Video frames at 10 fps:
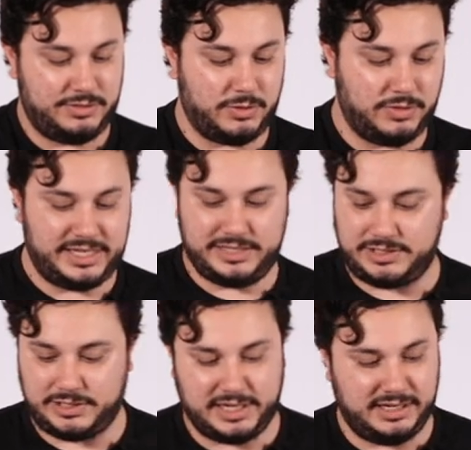do all the
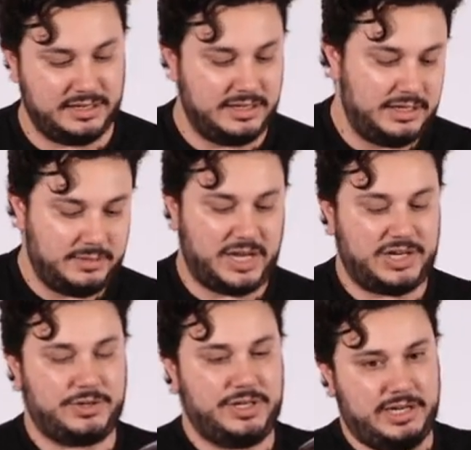inside,
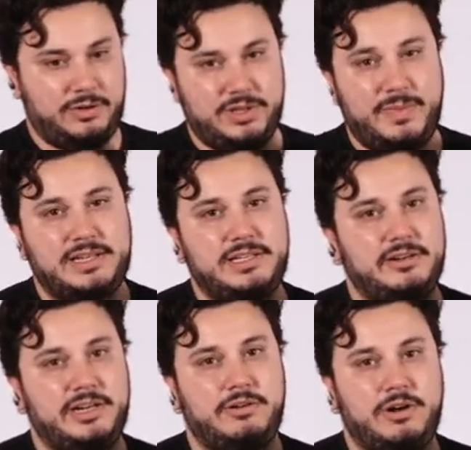make sure you get all the
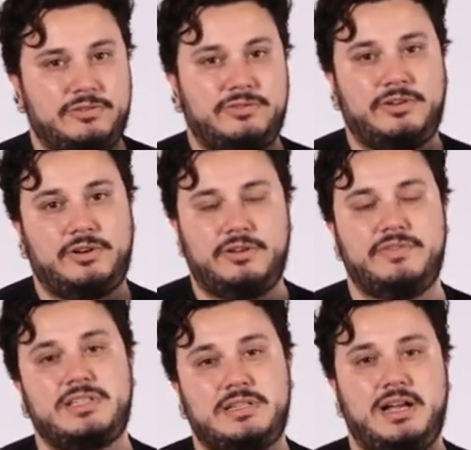bacteria off
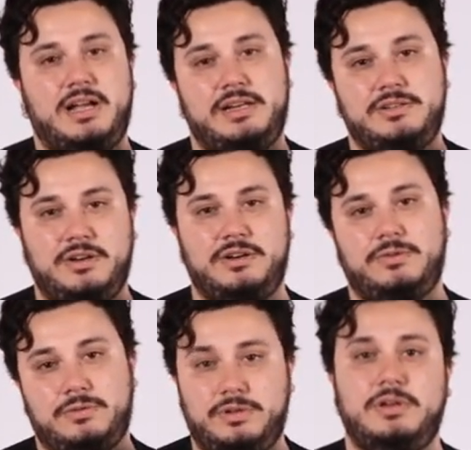of this uh,
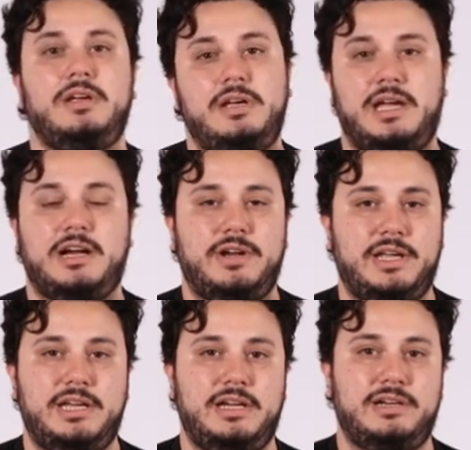internal
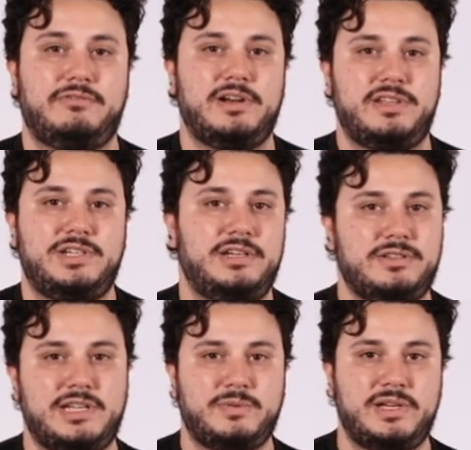area here in front of the chin
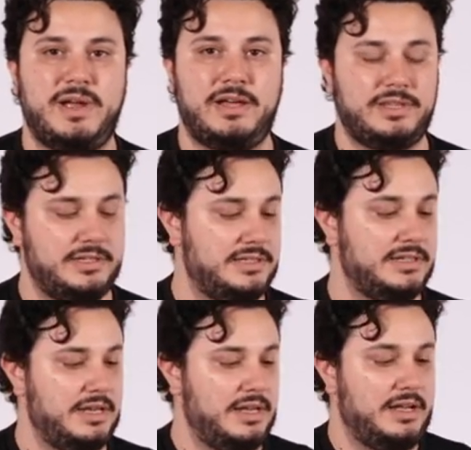because that's where your mouth
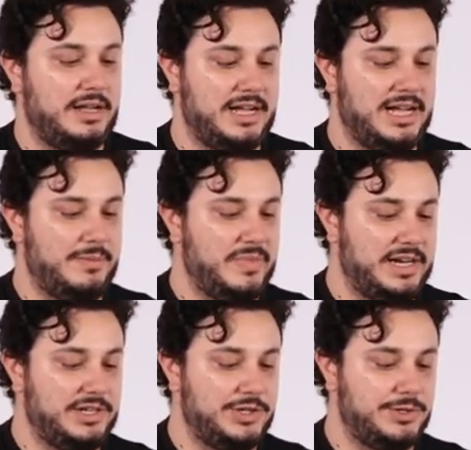is. Um,
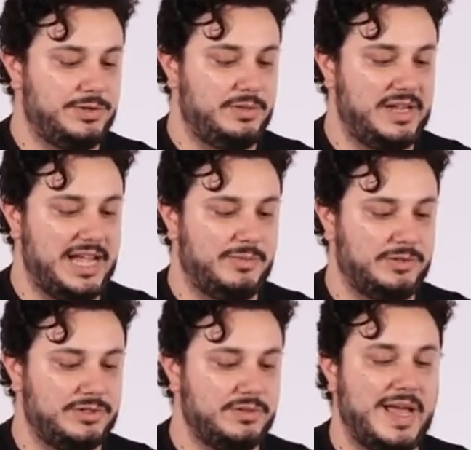and you should be
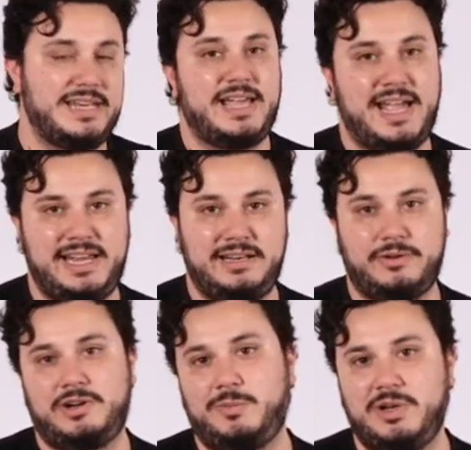able to maintain
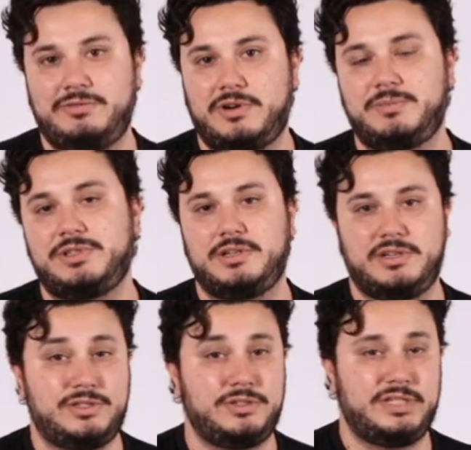your helmet for up
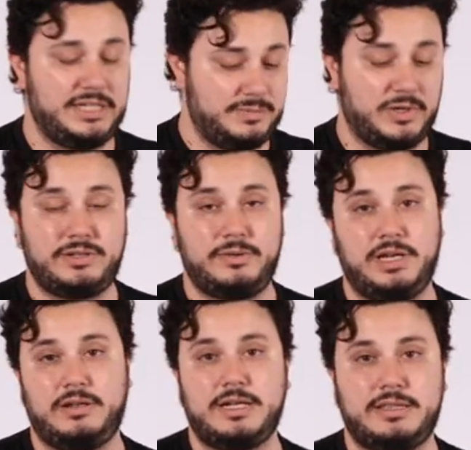to two years by
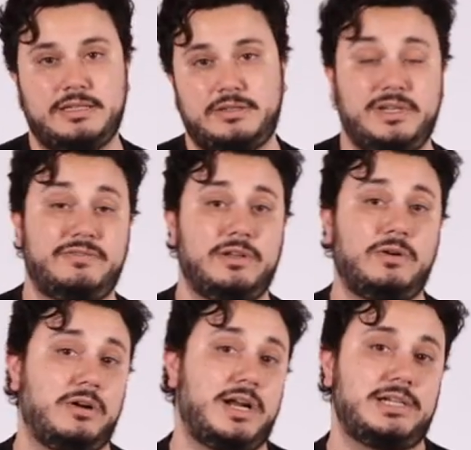doing it like this or even
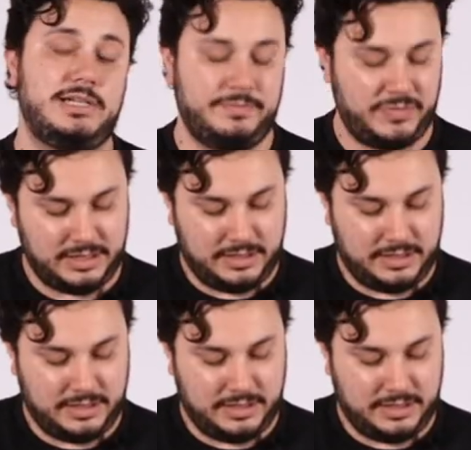longer actually.